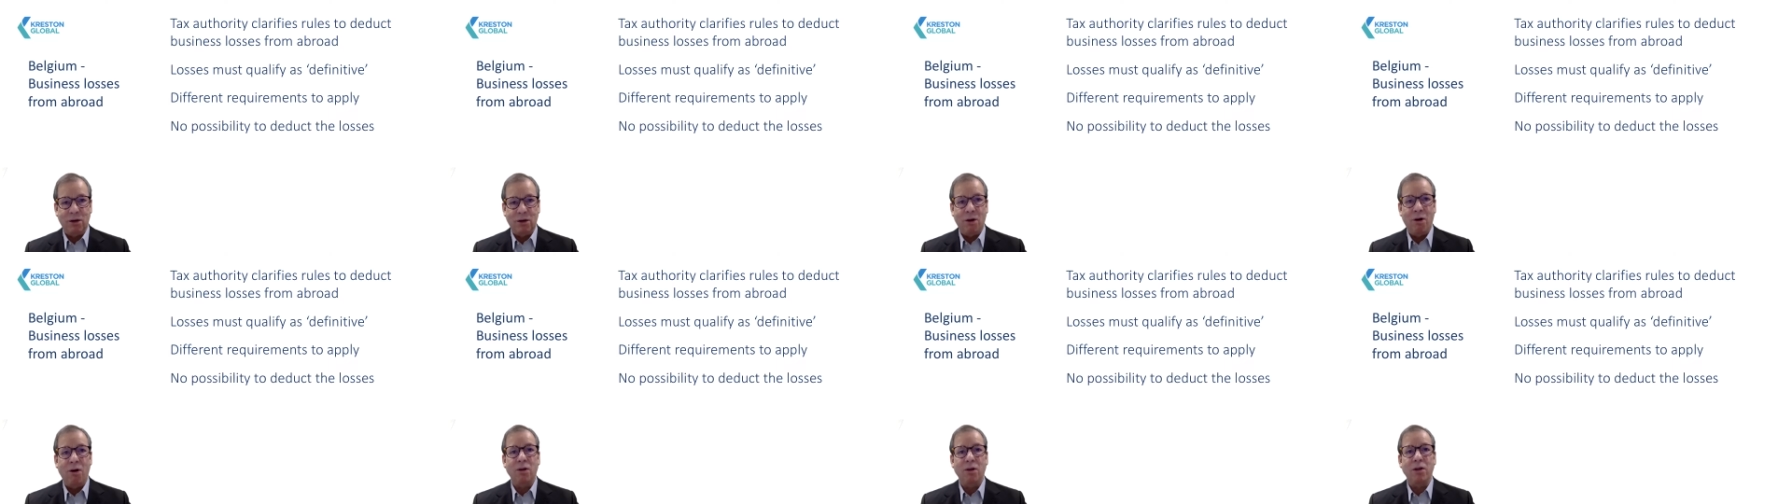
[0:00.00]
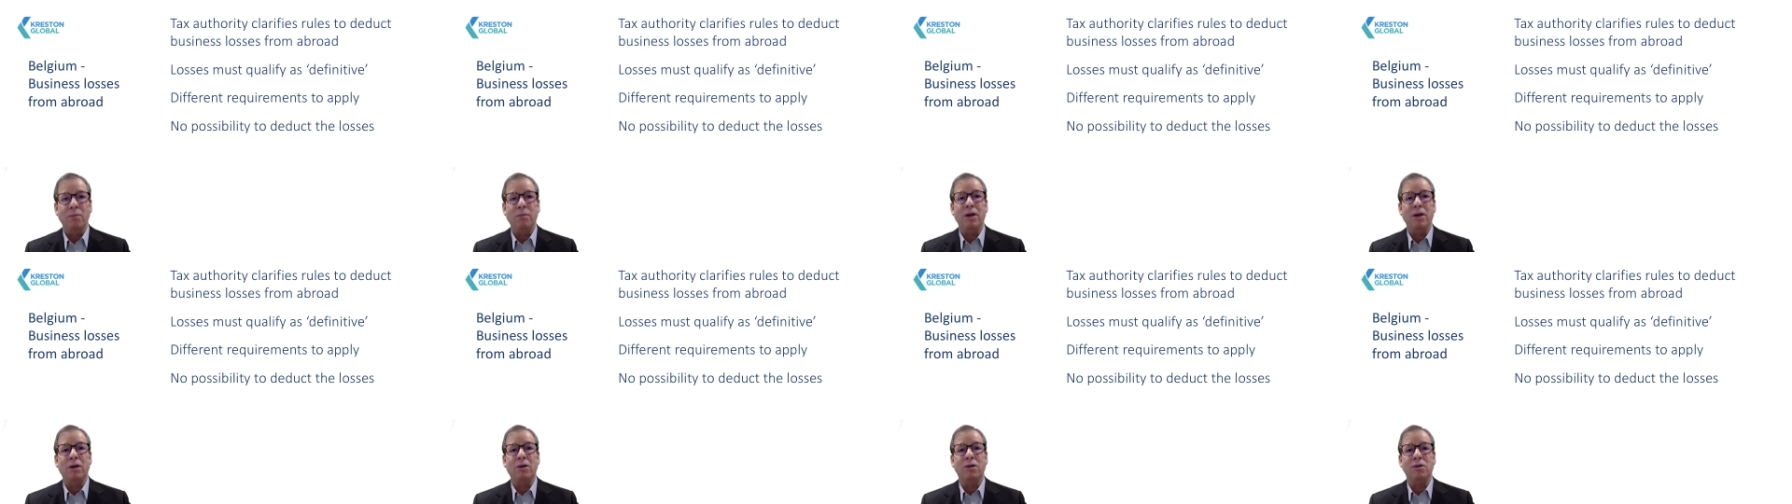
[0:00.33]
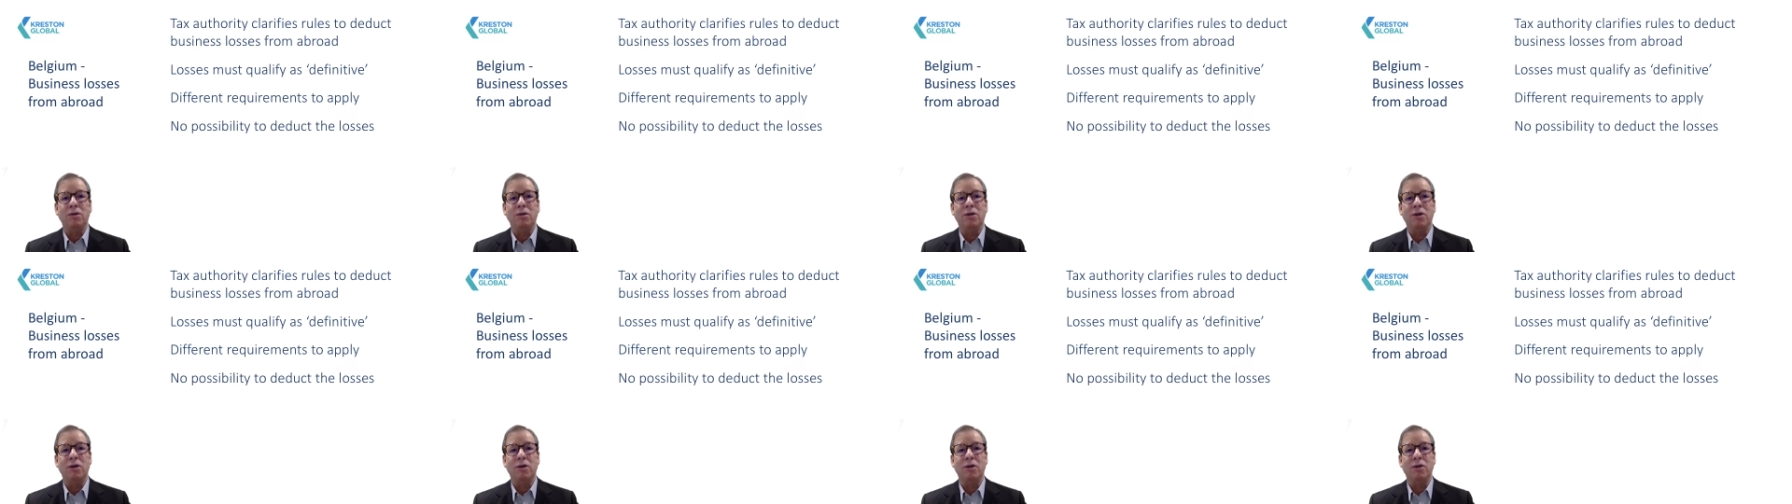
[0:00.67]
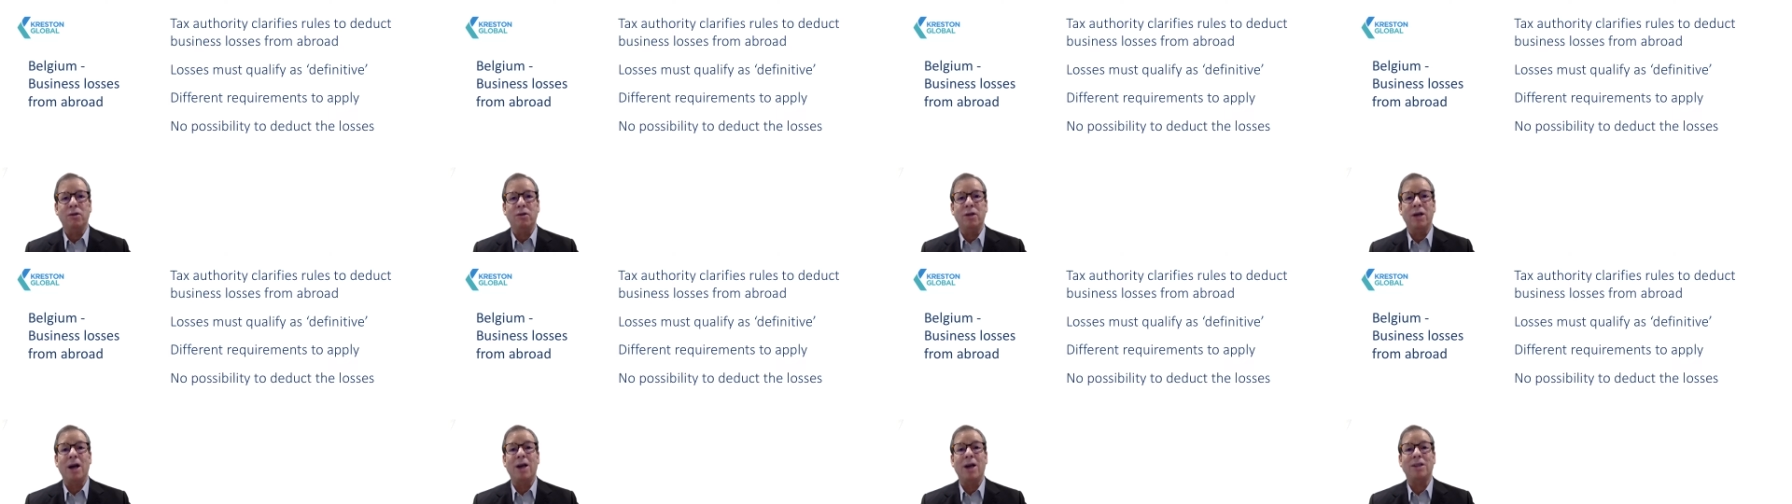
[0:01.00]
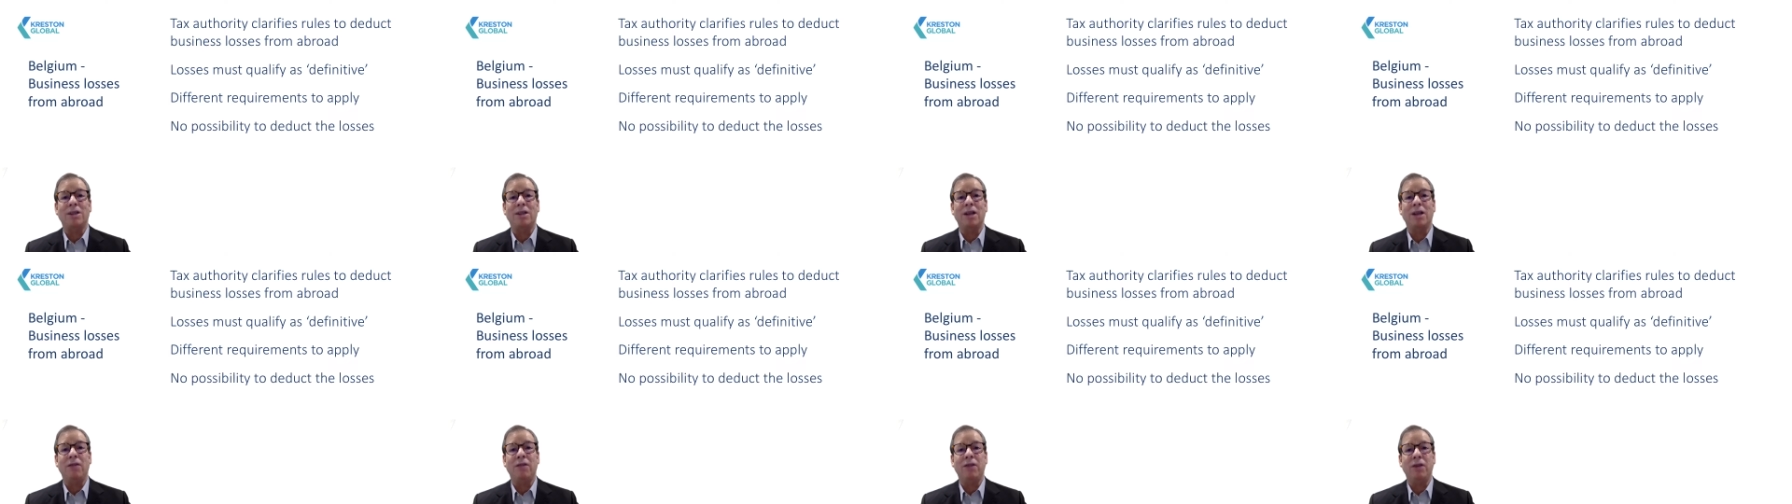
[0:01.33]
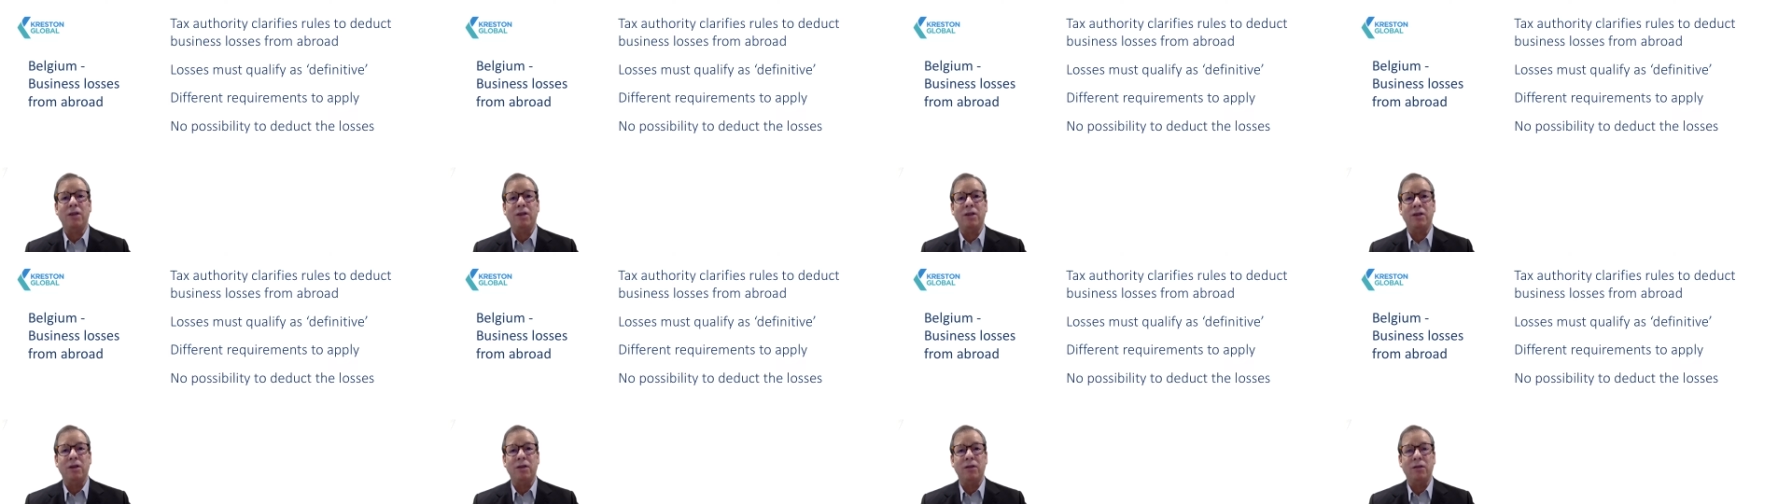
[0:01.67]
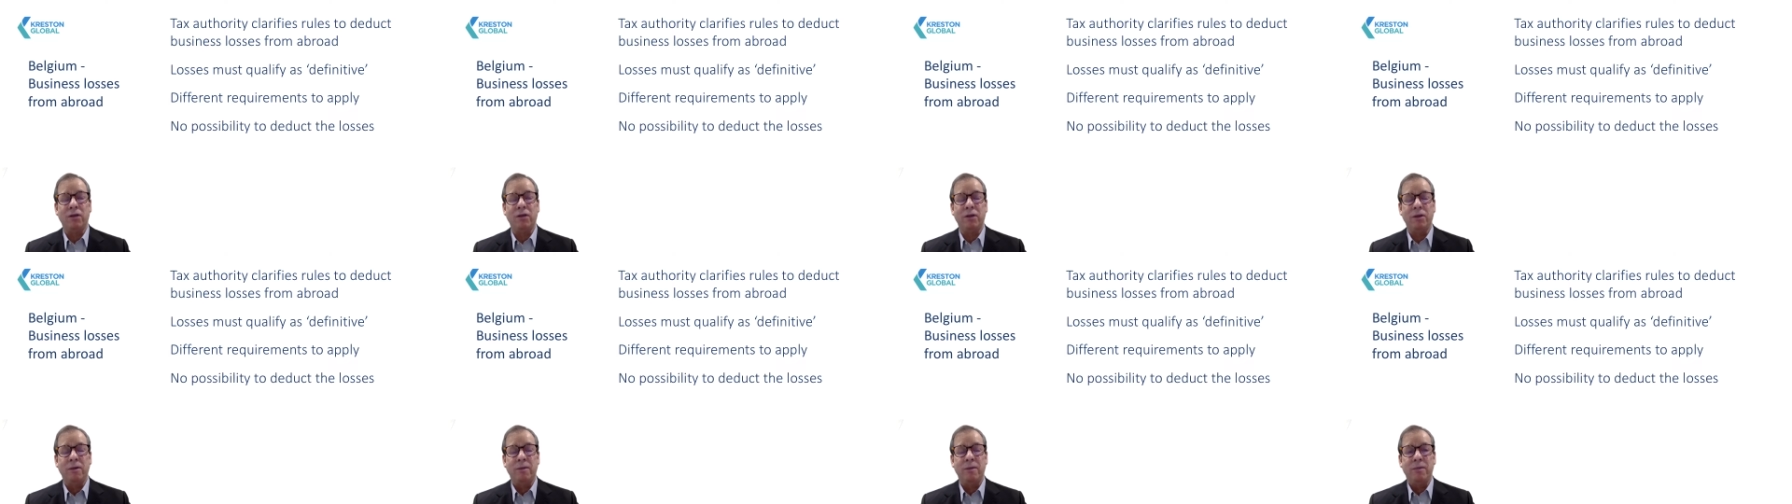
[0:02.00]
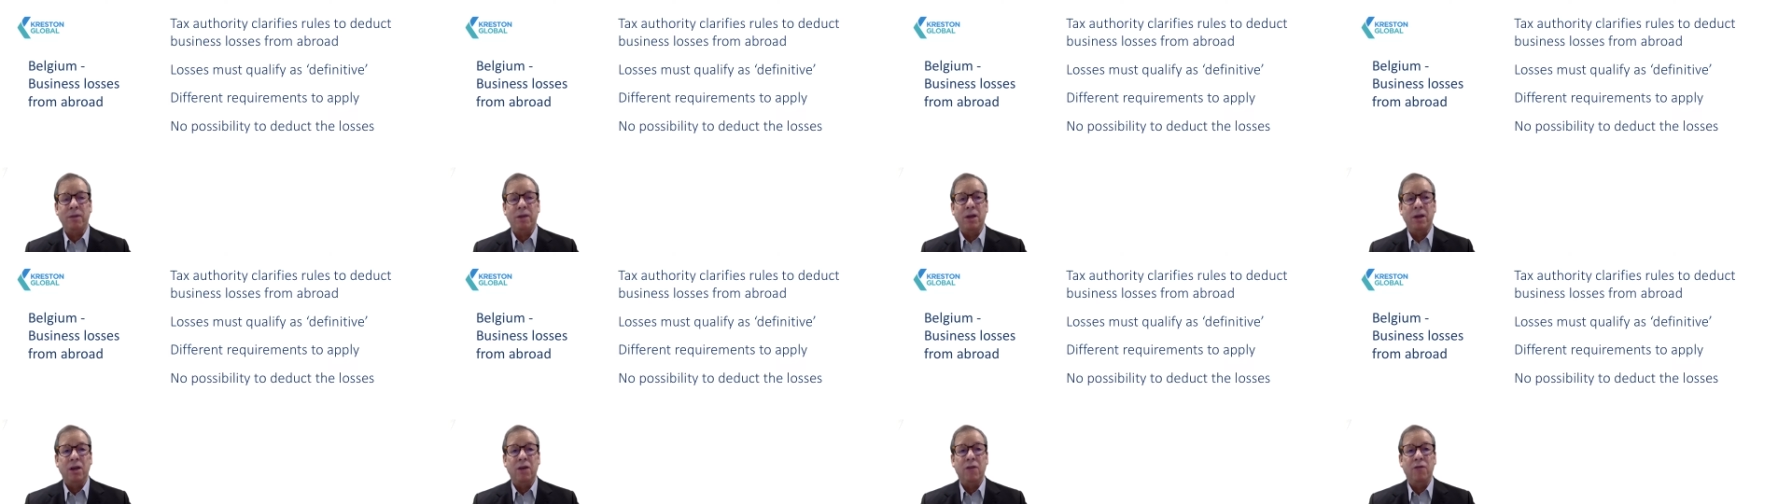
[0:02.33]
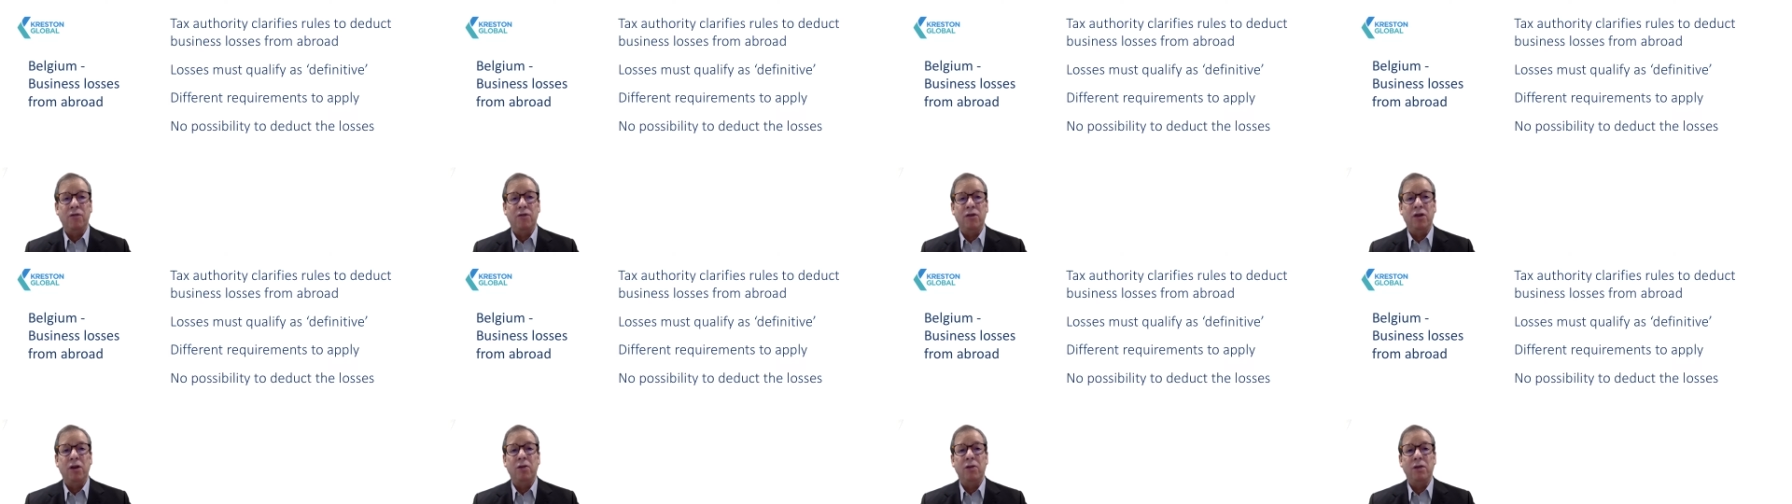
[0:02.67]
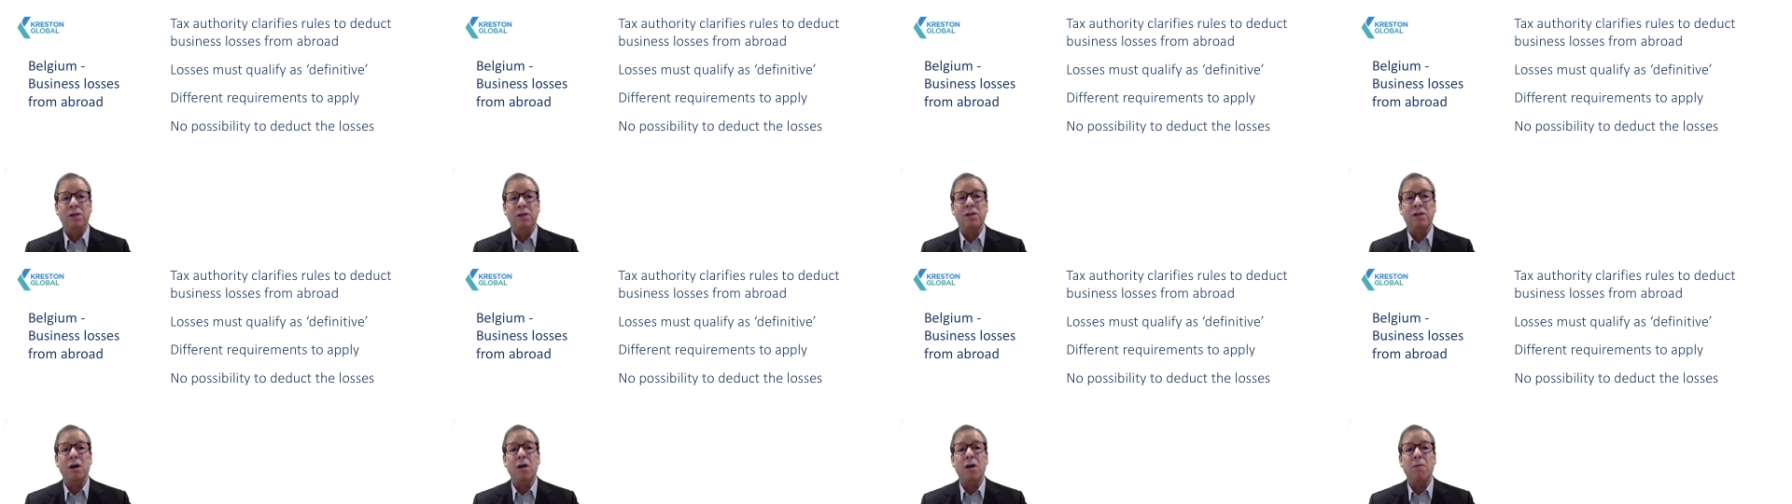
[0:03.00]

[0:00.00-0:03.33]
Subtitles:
only be considered as definitive if there is no